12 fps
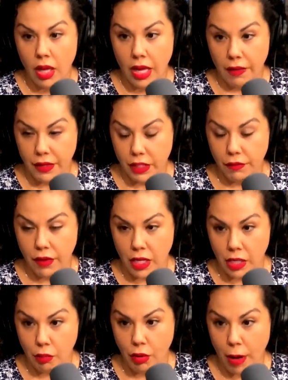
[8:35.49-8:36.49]
if it's
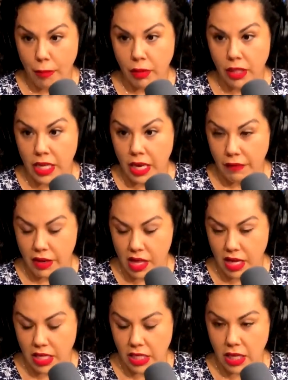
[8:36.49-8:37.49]
funded properly and
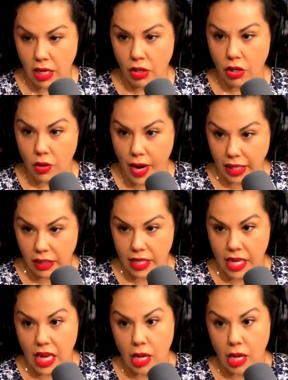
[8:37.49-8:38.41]
everything is done correctly,